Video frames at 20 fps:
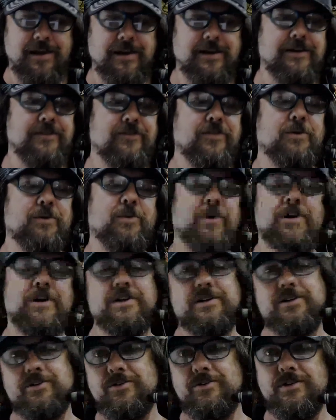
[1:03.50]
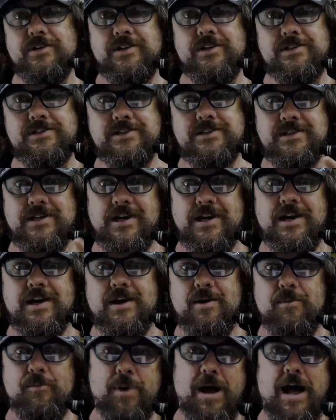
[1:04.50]
if you want to do this
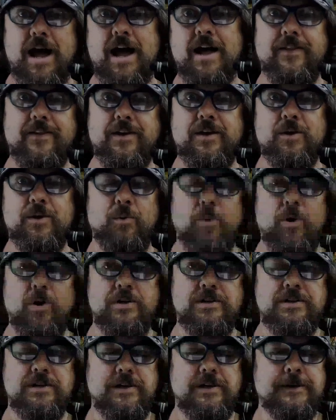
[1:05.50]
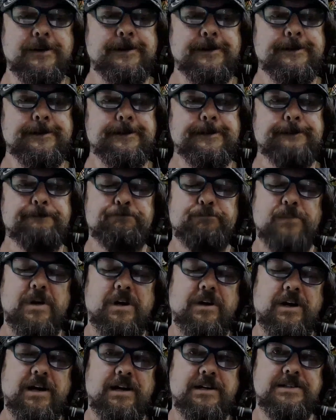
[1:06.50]
part that you want.
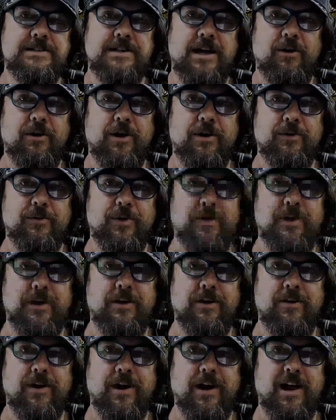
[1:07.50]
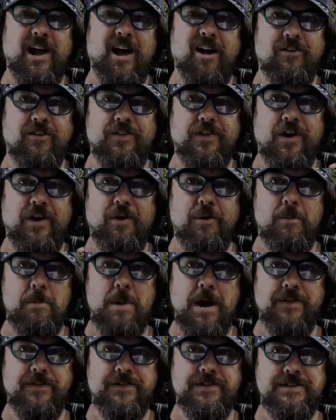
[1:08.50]
All right, so I what? All right, I'll throw a
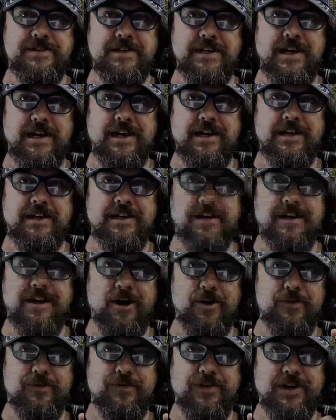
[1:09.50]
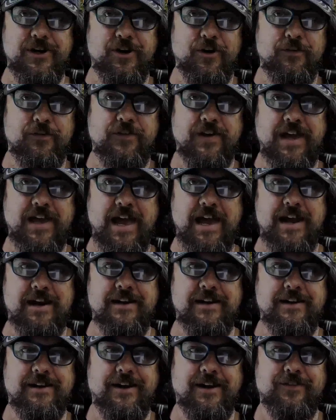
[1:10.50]
month's in and hopefully not forget.
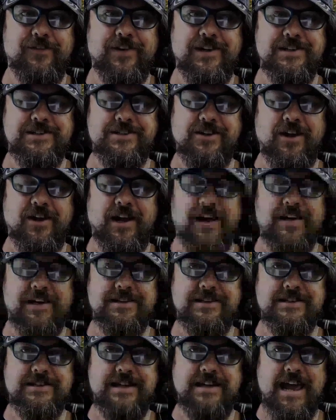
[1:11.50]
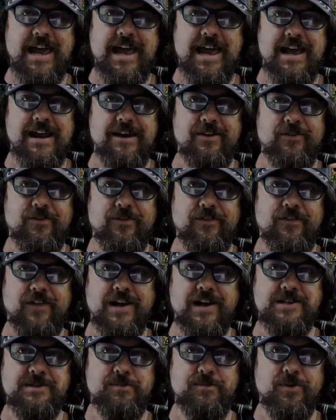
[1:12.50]
Hopefully it's not like Stan or
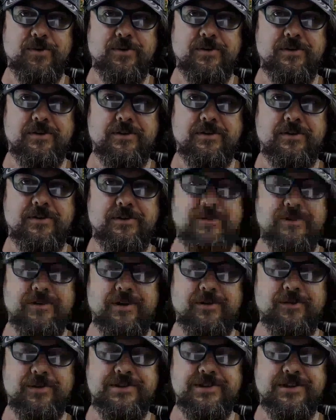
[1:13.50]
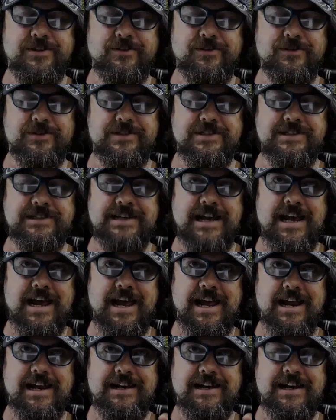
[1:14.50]
Facebook or you know what's it called?
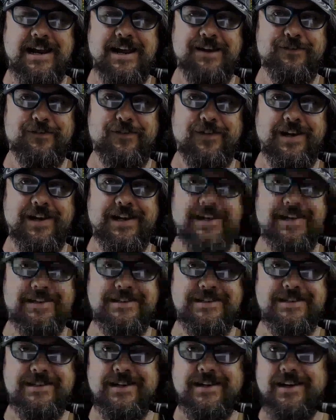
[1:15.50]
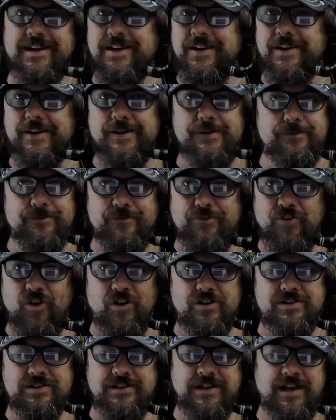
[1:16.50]
Stan, Netflix,
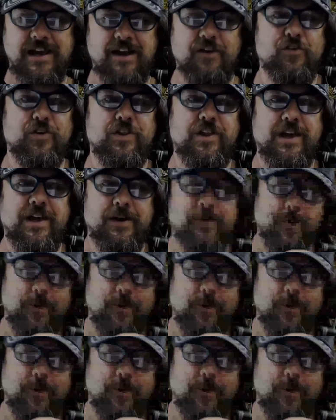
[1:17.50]
Fox, everything where